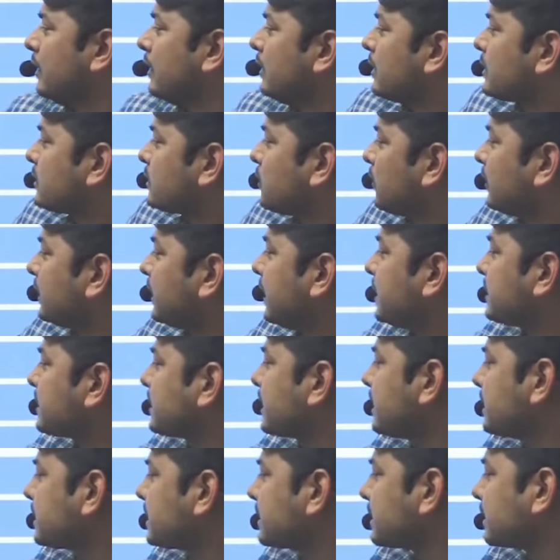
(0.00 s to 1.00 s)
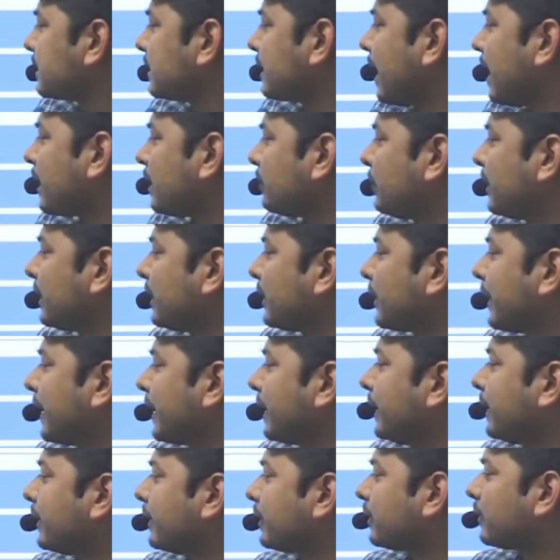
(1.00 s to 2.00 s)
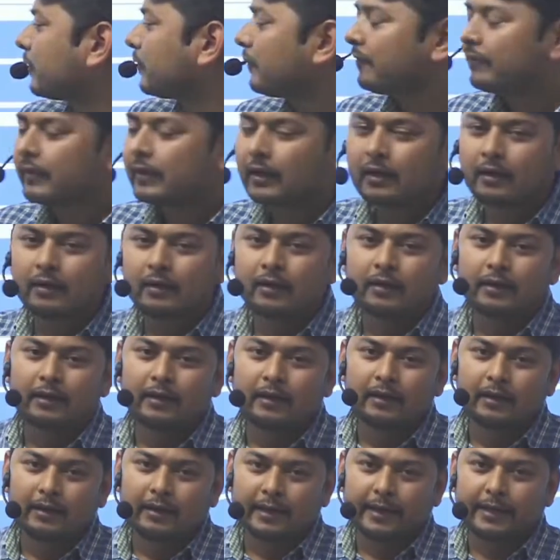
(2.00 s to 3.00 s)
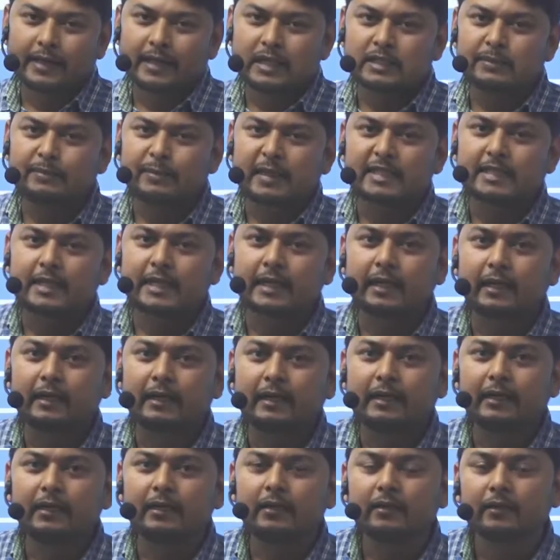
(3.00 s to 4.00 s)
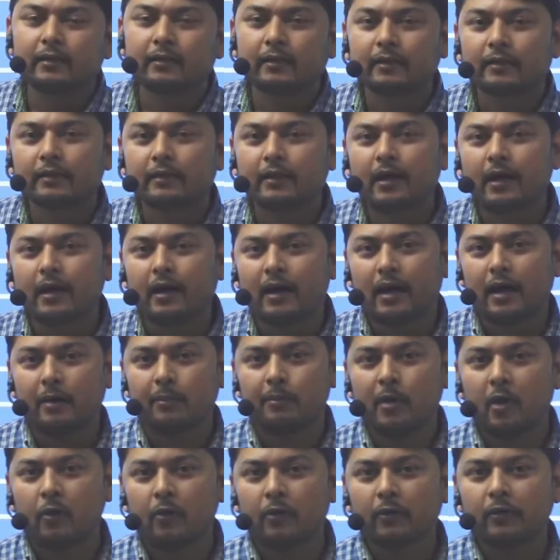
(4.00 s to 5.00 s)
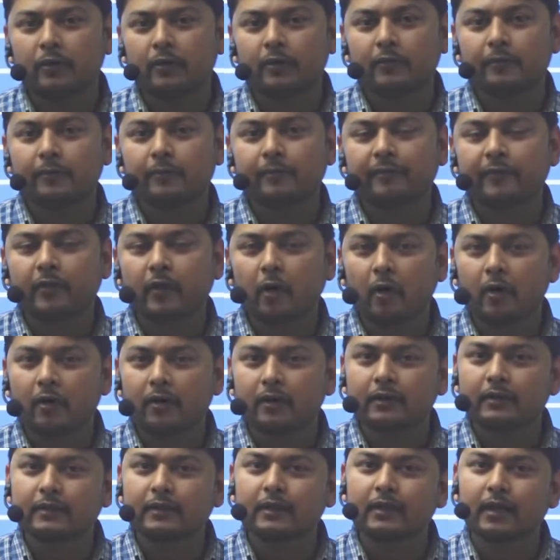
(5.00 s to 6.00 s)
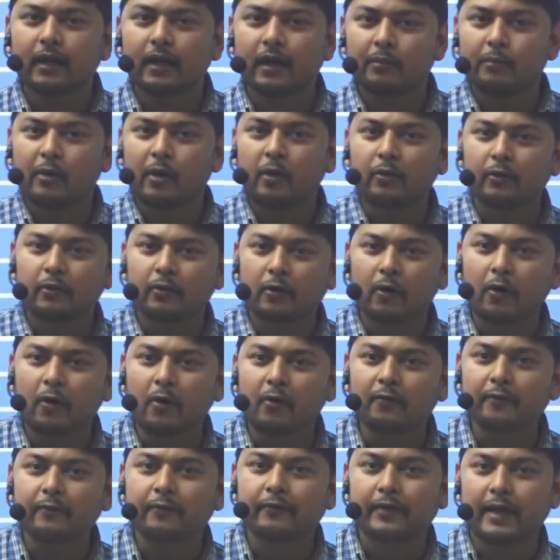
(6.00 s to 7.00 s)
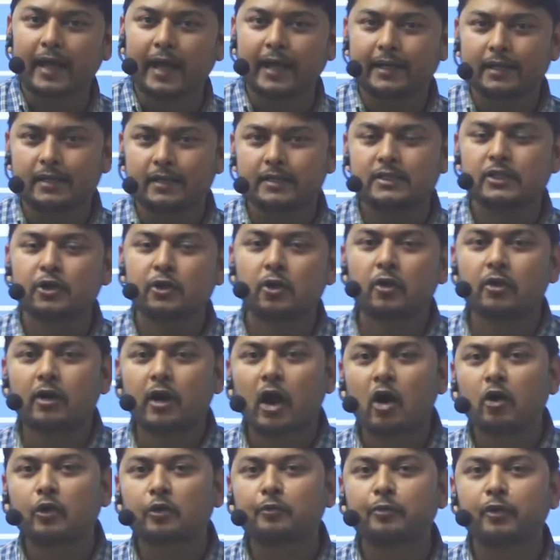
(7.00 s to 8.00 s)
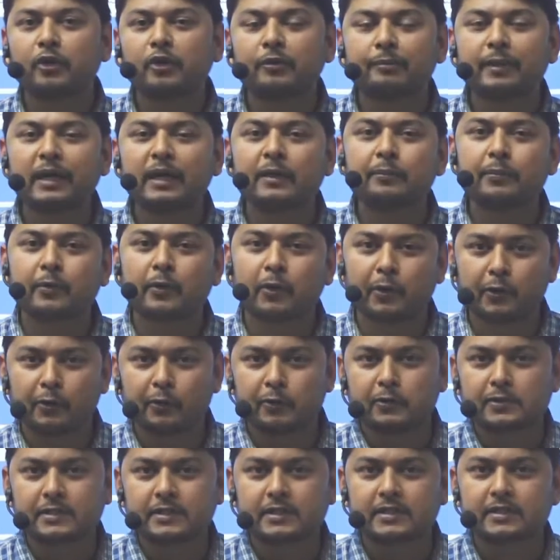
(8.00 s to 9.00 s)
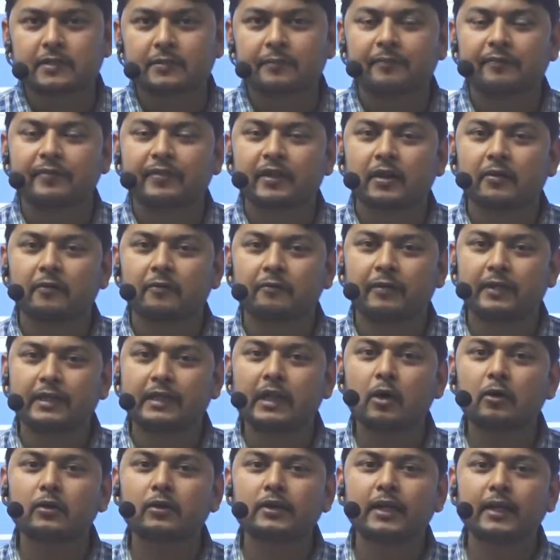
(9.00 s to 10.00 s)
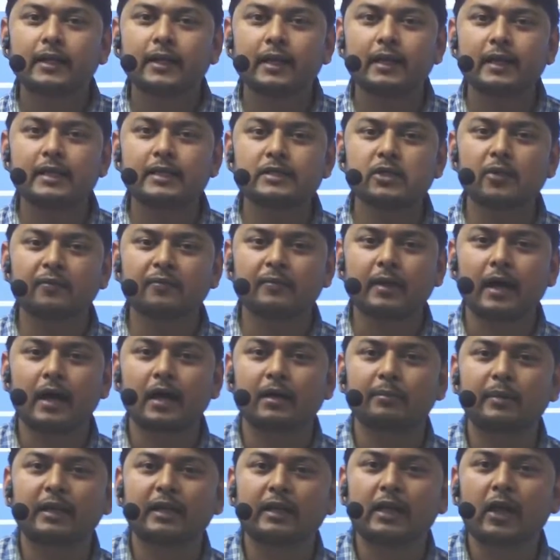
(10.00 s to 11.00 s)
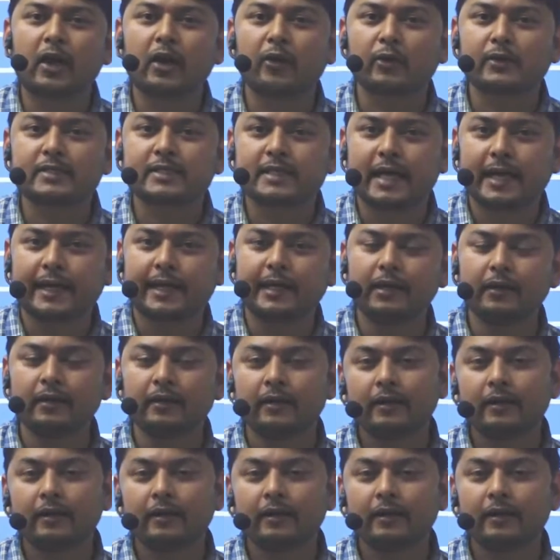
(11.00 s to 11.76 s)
So this is carbon credit. It is basically the amount of energy or output being produced without the release of carbon dioxide